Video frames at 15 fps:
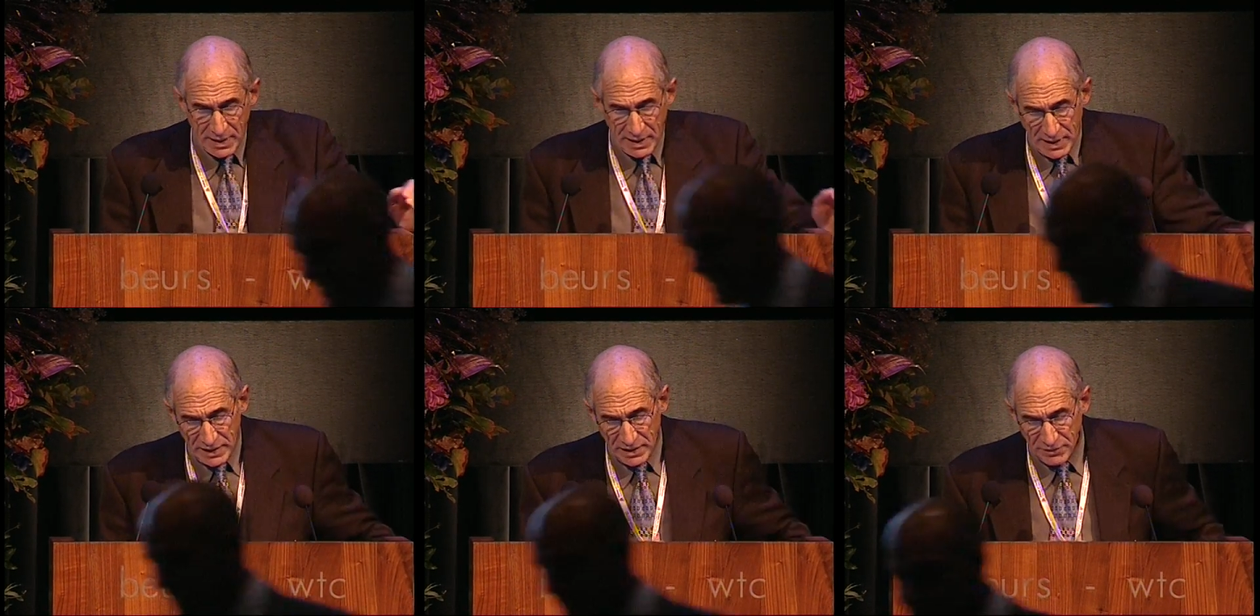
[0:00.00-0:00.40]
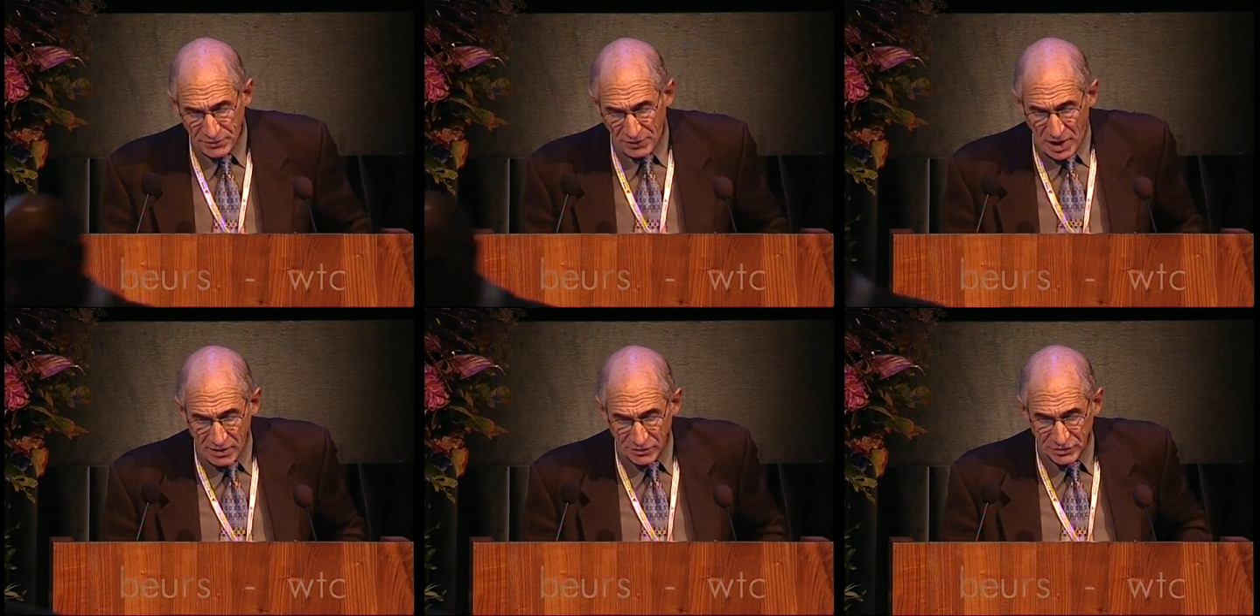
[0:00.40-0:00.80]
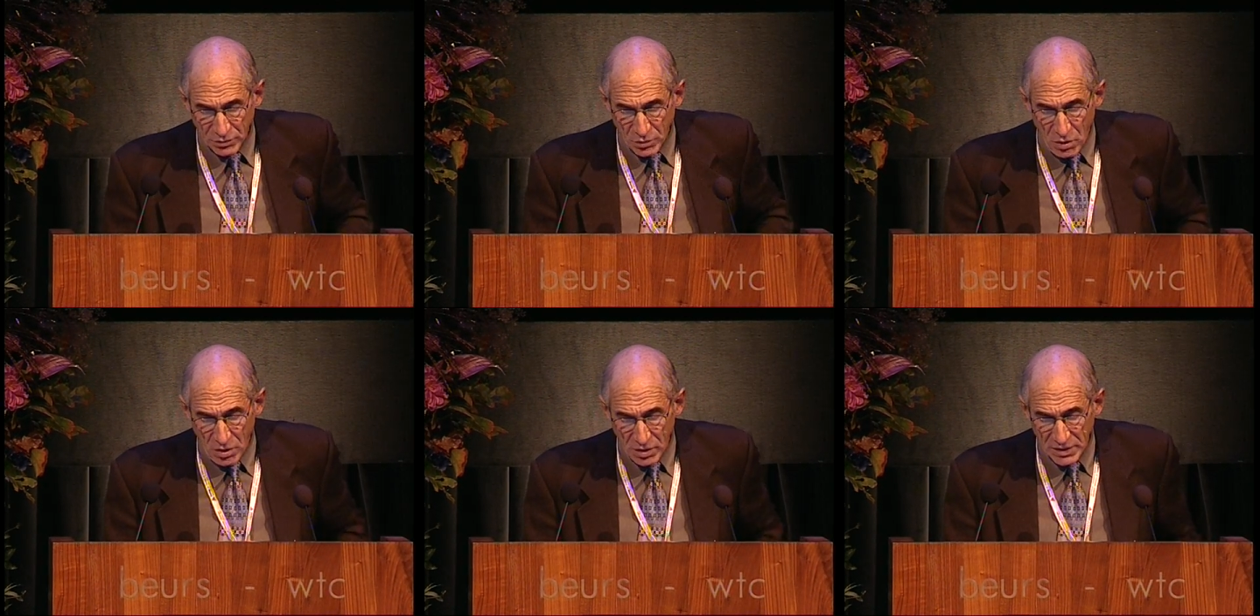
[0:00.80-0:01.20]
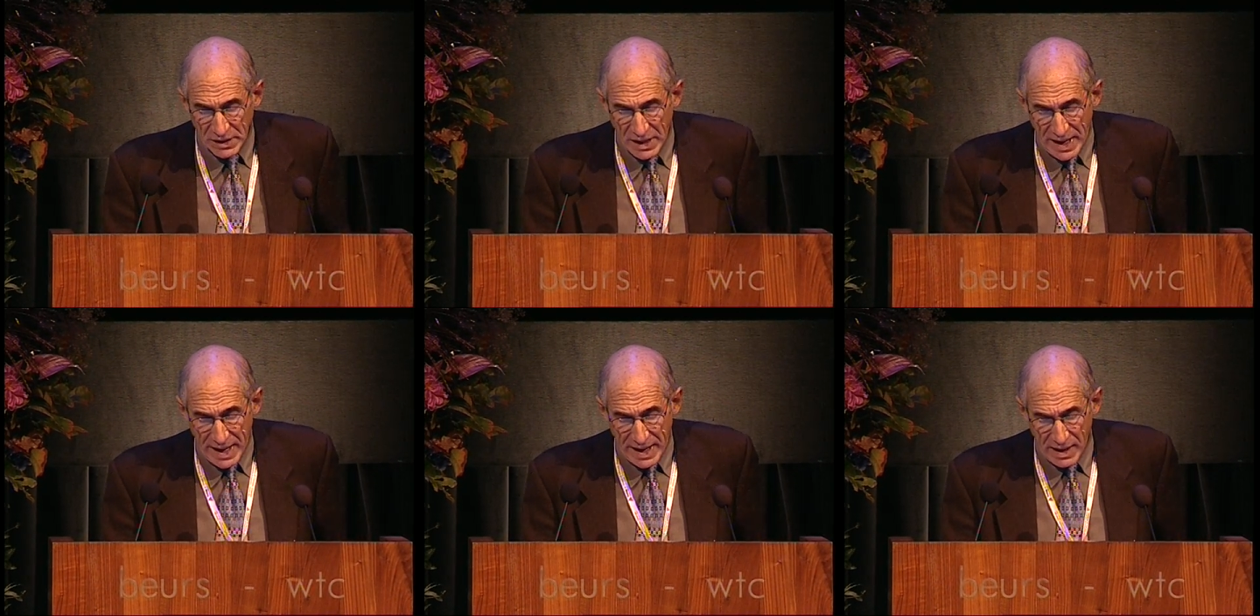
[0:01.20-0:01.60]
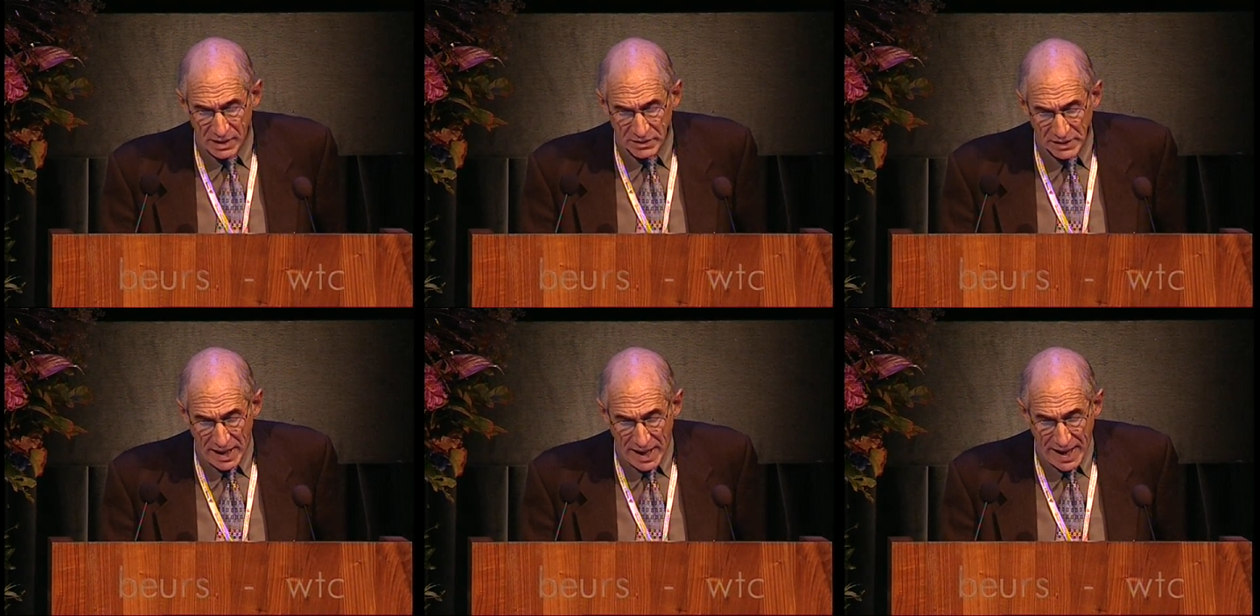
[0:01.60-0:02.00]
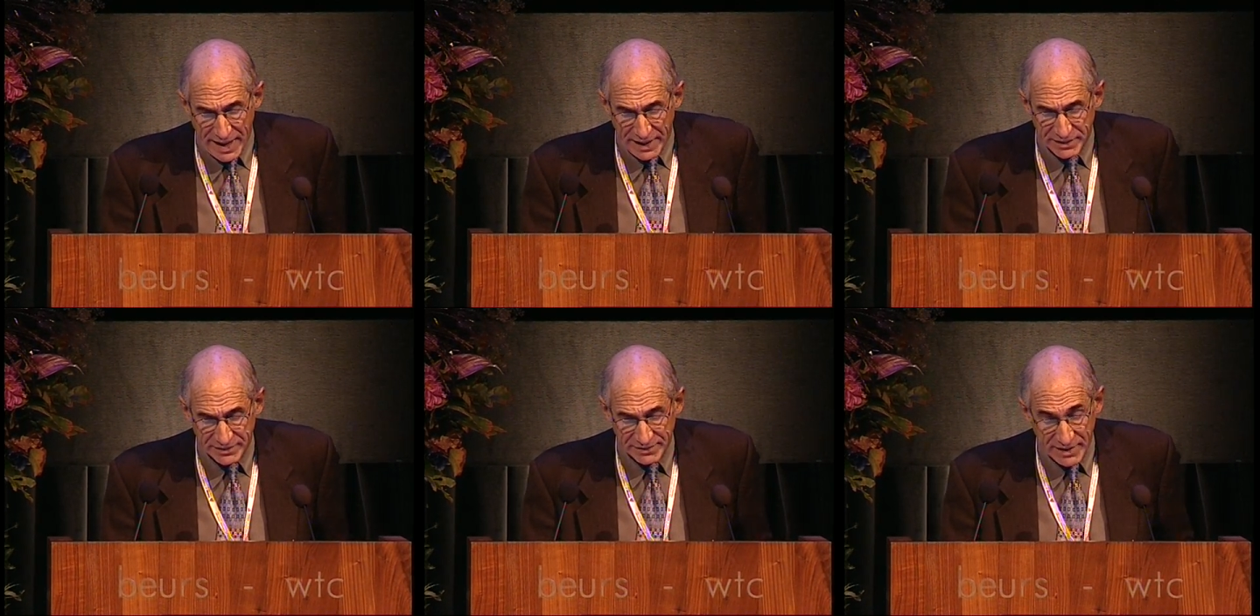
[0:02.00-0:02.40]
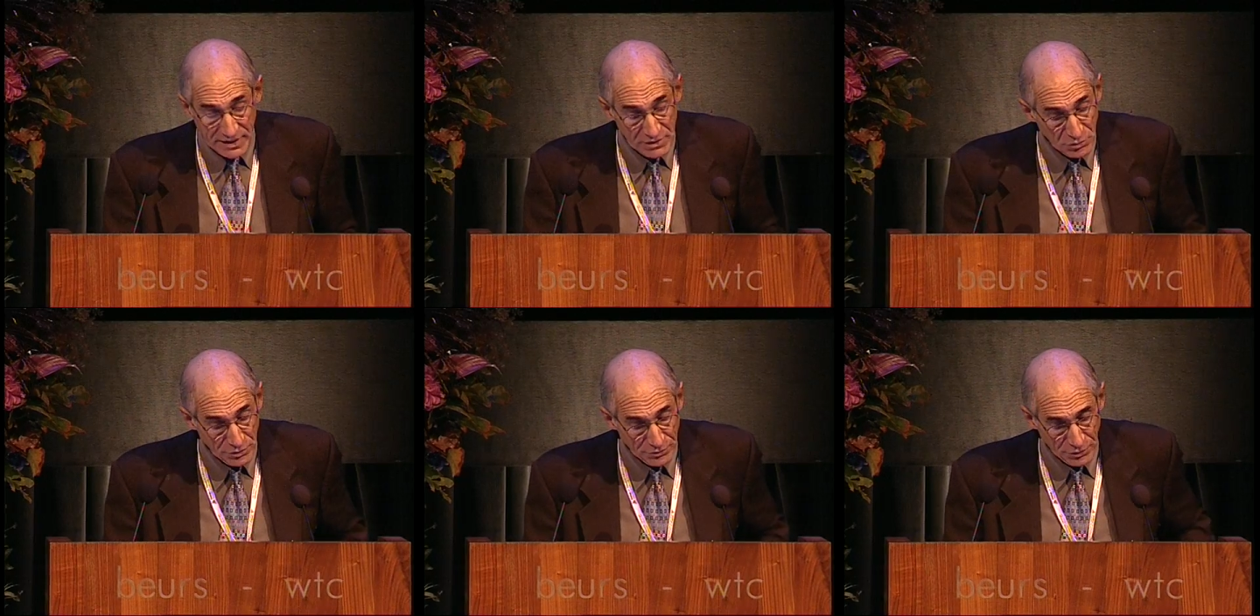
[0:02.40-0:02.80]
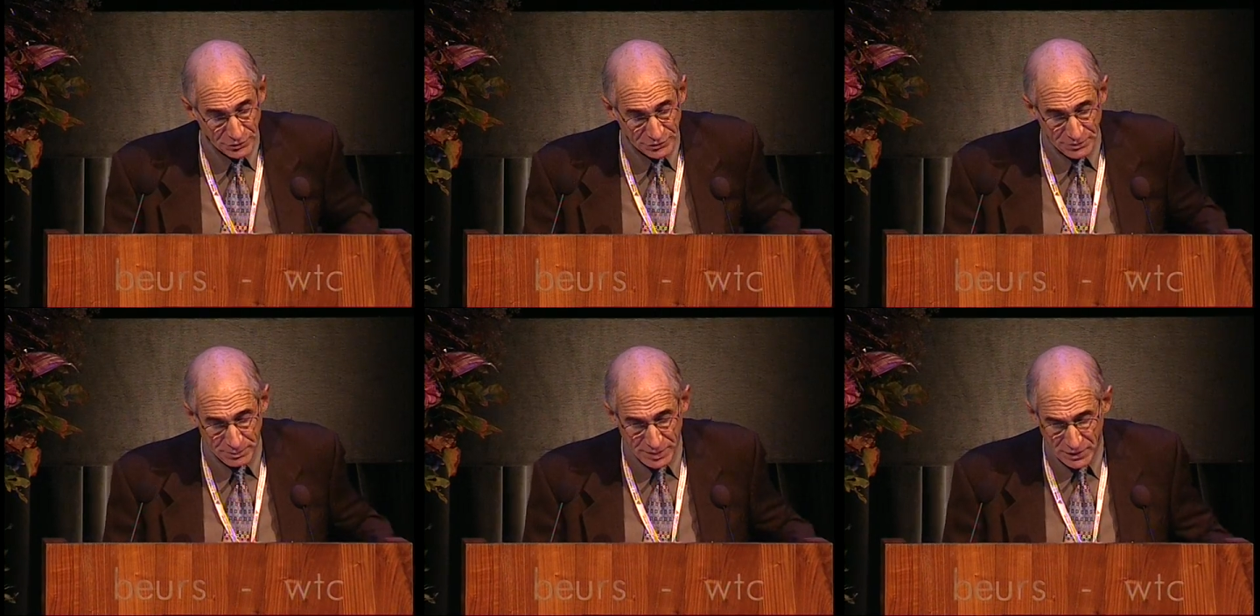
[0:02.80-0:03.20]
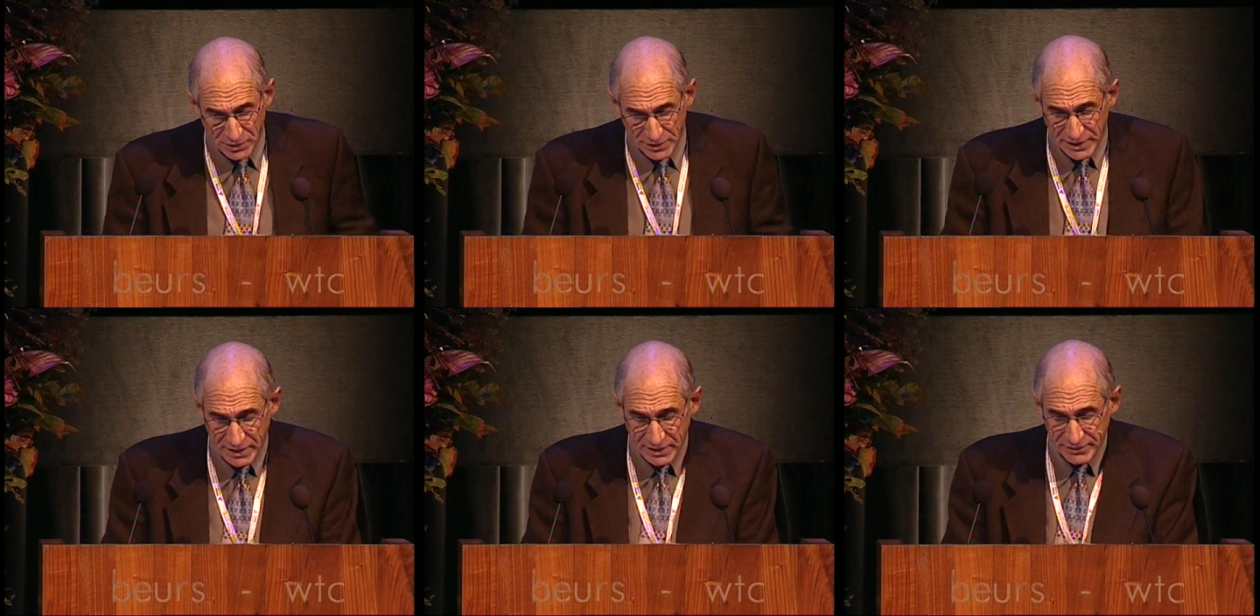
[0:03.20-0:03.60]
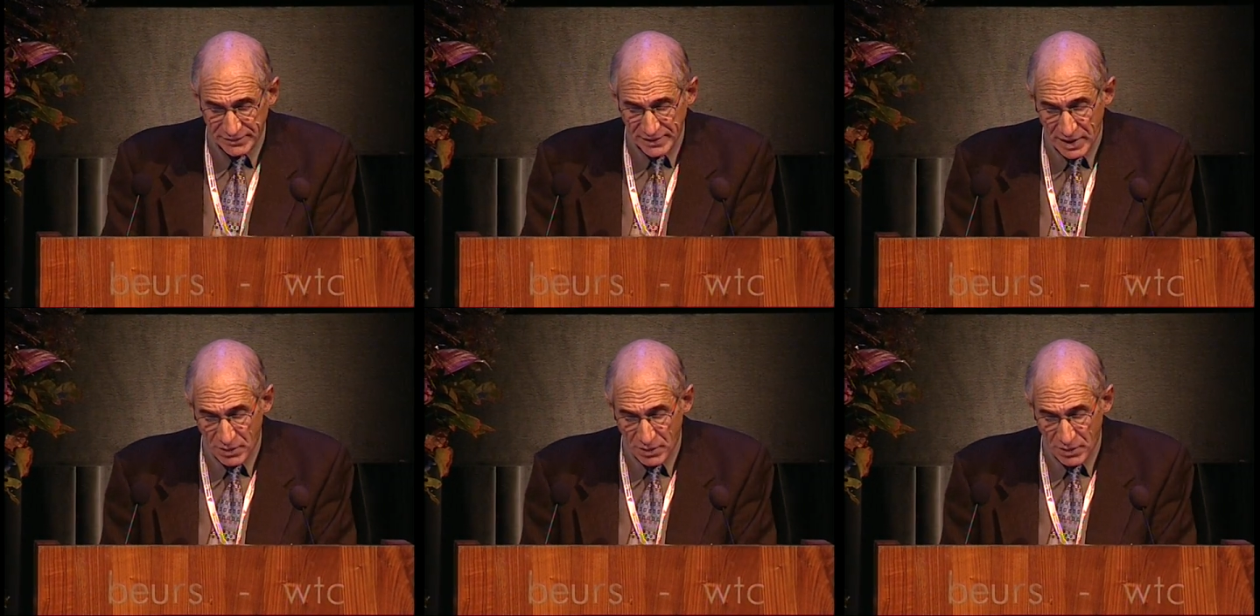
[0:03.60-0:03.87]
it involves long lags and irreversibilities,